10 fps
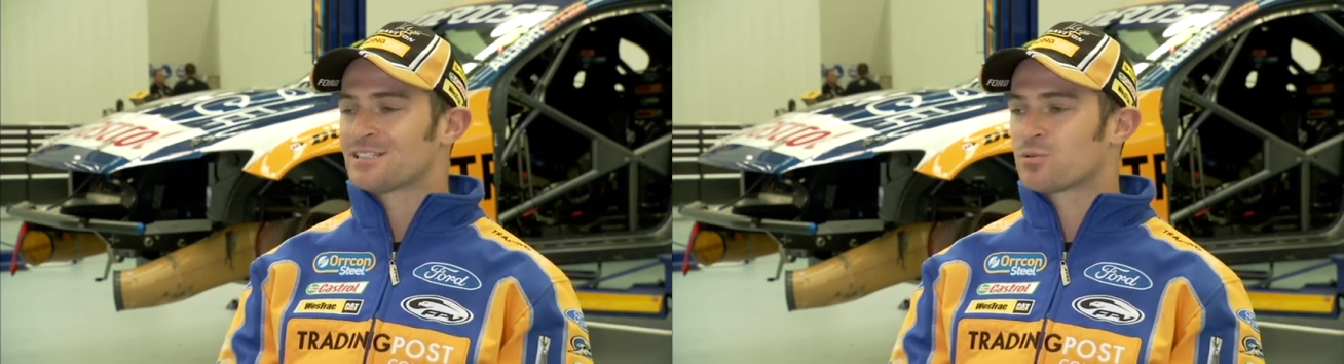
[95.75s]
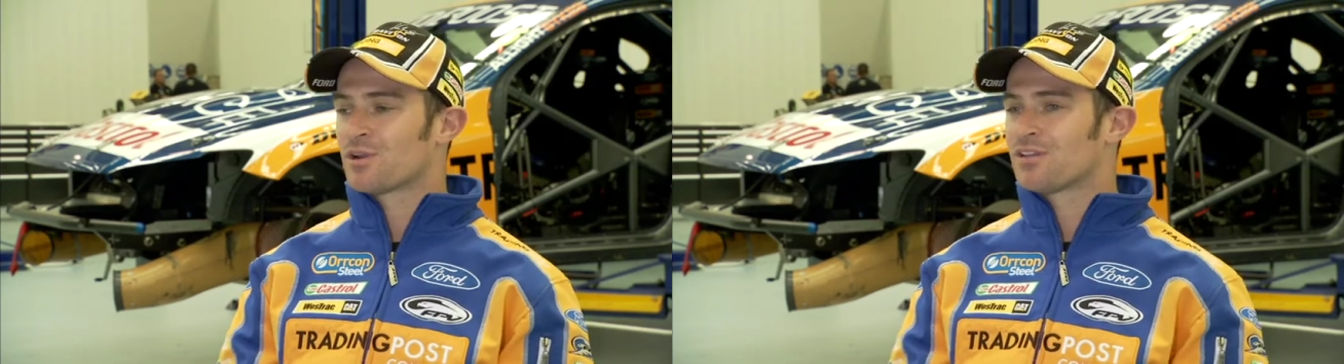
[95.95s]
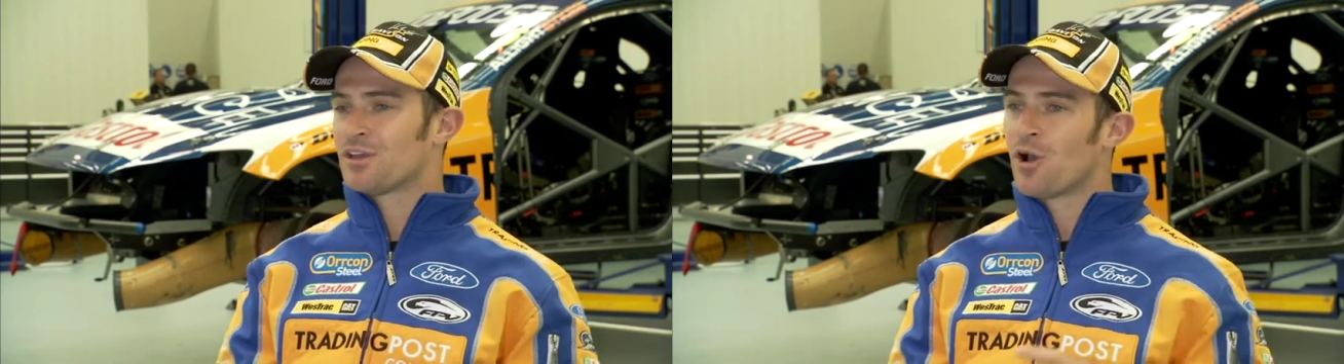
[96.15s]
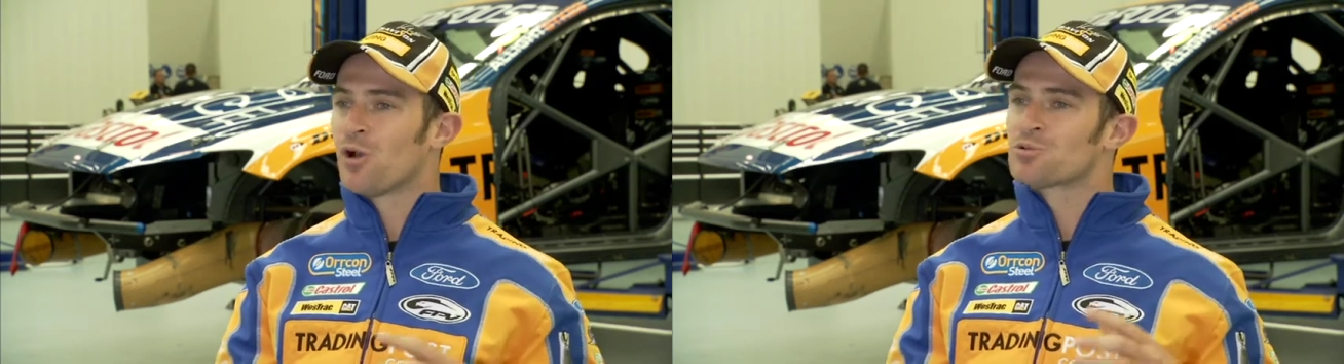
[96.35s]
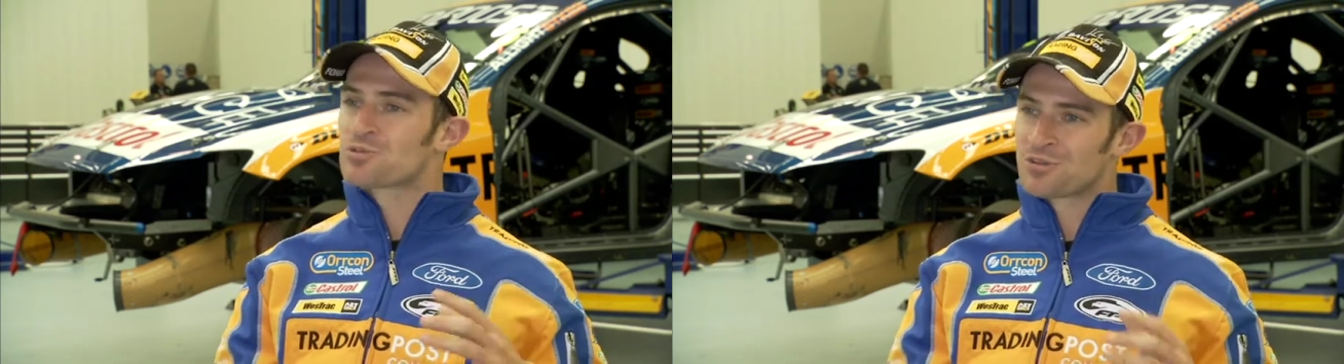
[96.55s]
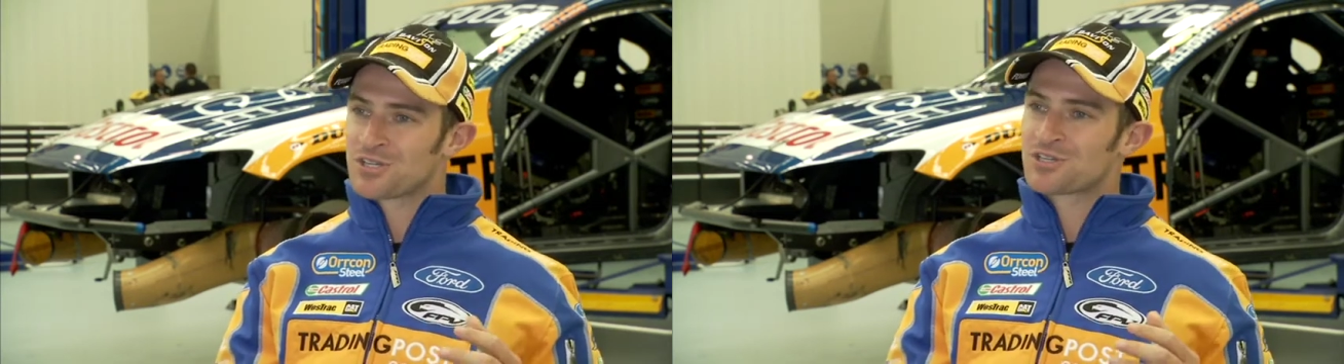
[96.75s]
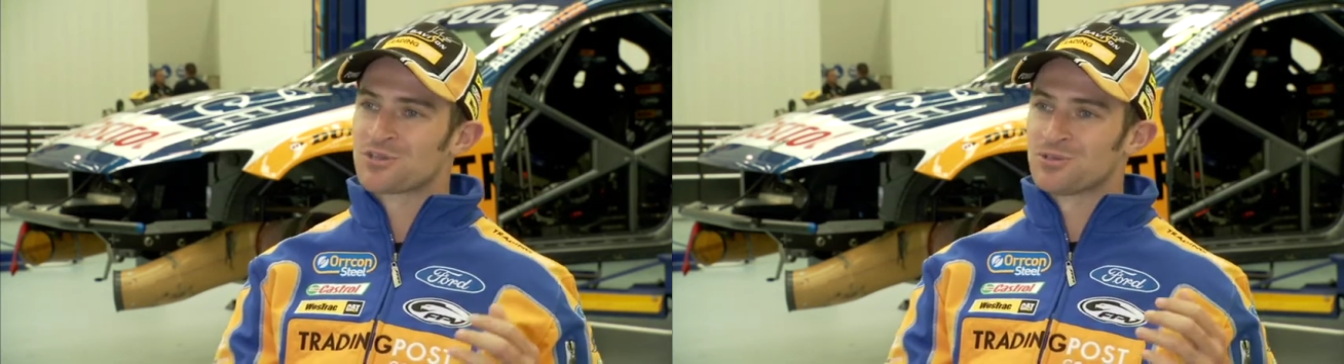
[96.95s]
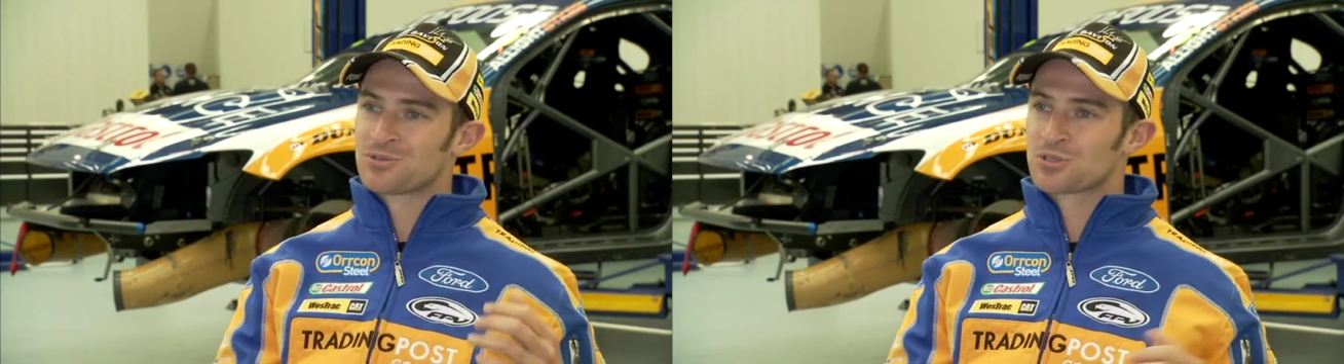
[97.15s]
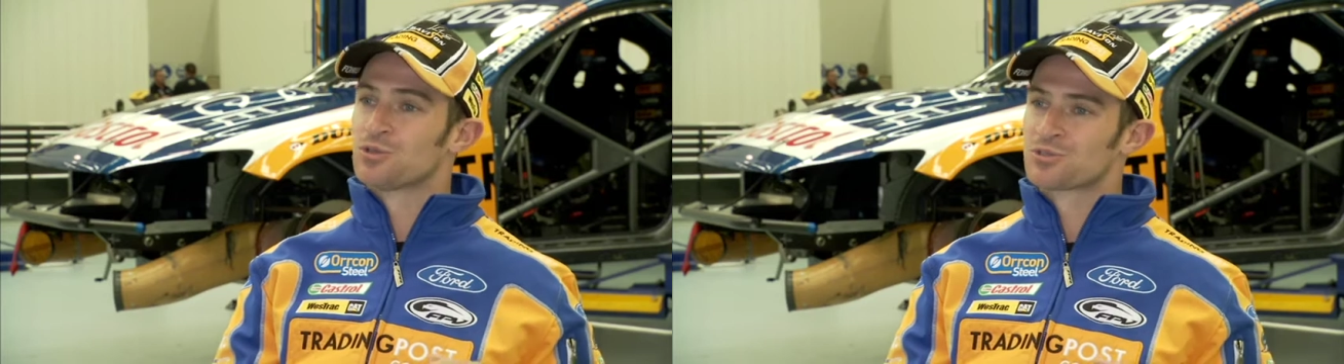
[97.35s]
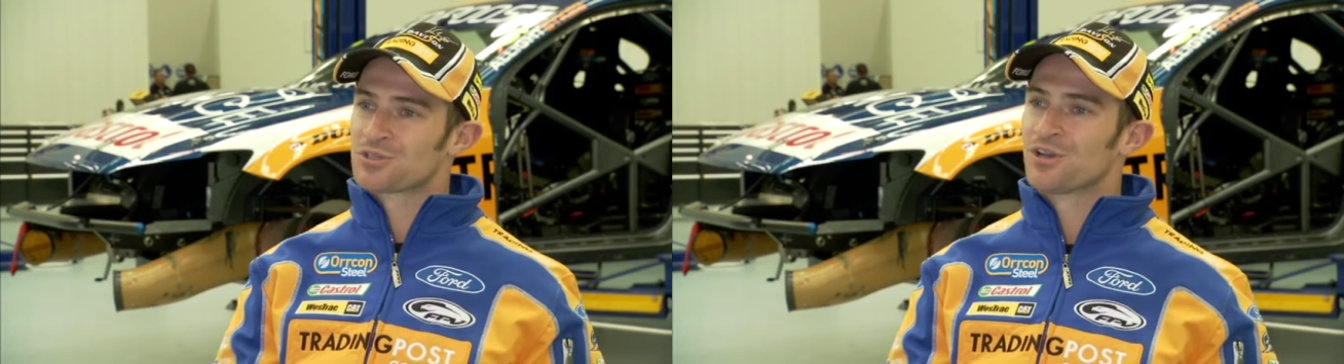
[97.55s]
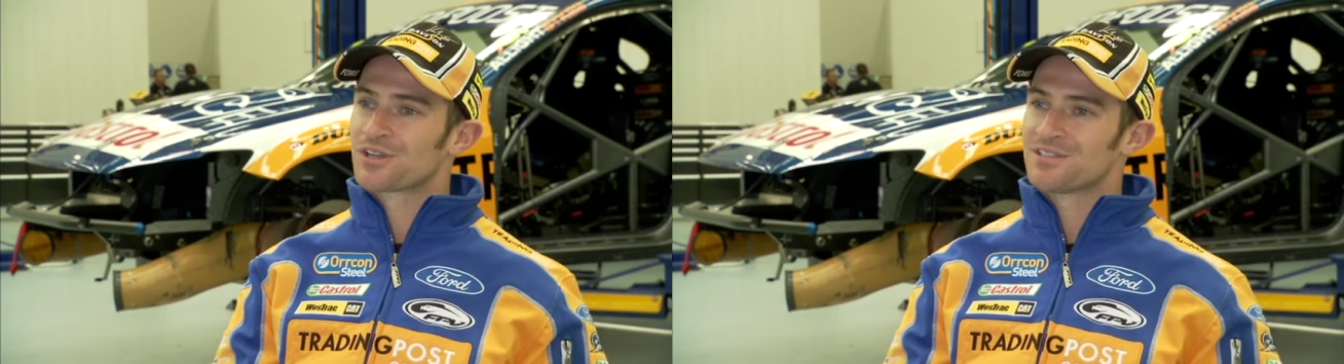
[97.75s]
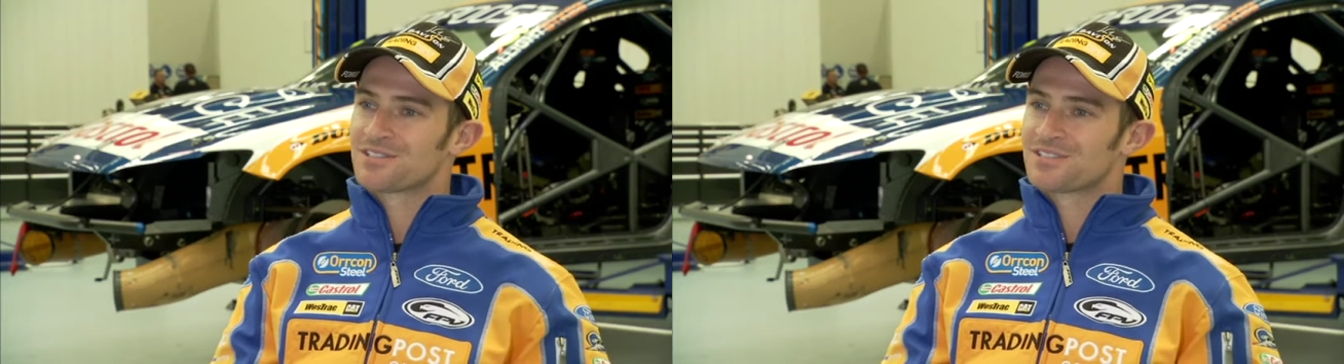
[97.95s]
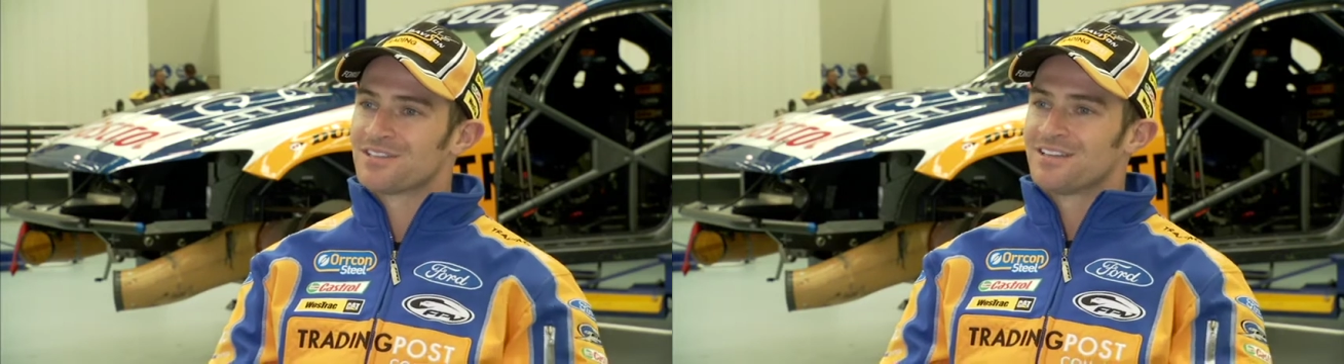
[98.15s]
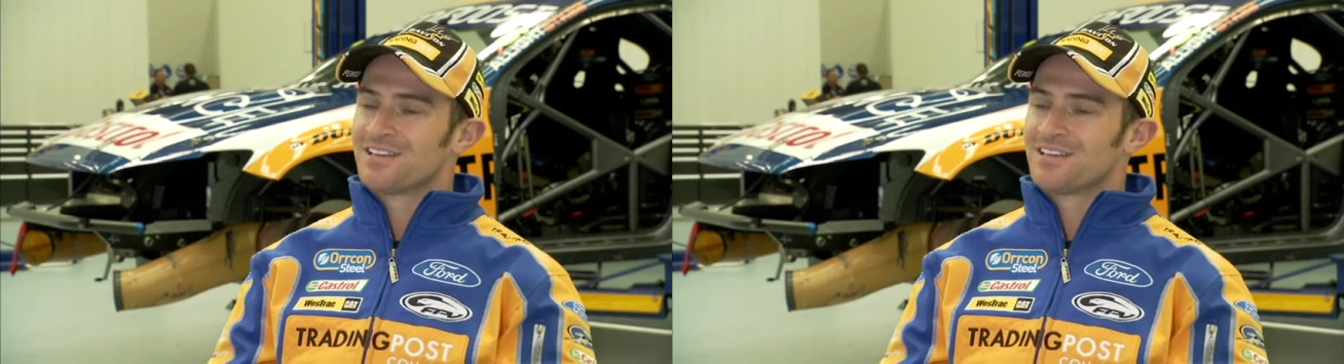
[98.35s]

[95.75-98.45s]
it's one of the old traditional school circuits.